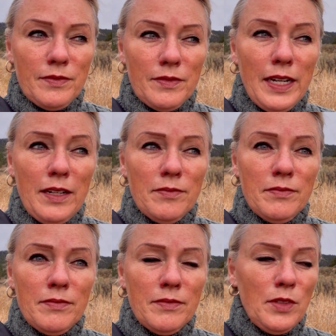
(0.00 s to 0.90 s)
Right?
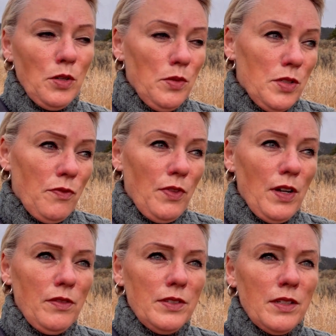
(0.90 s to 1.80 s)
Who is
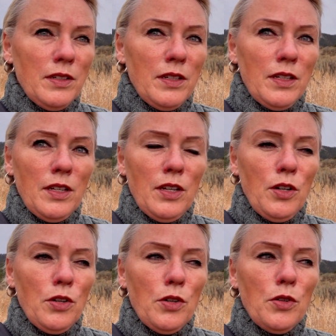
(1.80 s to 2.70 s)
involved?
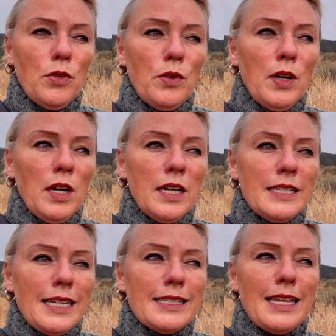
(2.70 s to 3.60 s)
Who
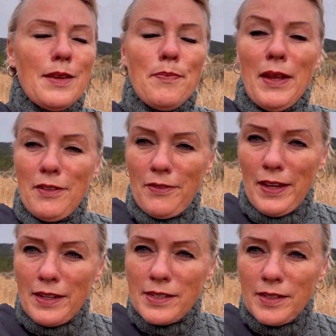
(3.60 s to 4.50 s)
does it
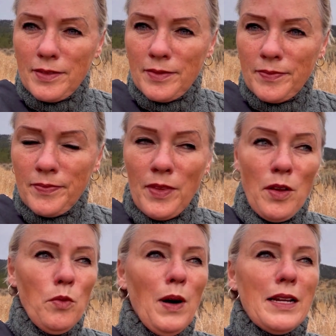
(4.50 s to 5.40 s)
benefit?
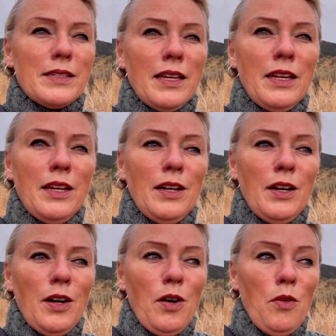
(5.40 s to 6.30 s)
What?
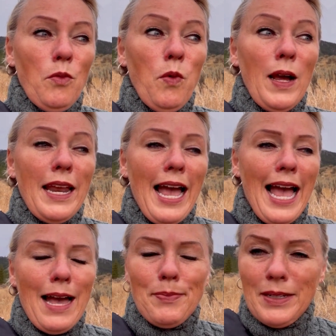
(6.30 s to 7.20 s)
What
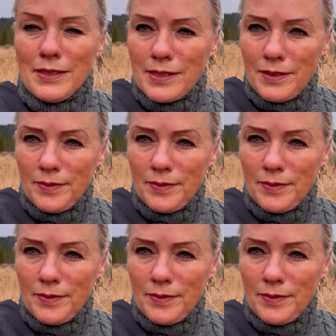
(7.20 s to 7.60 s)
happened?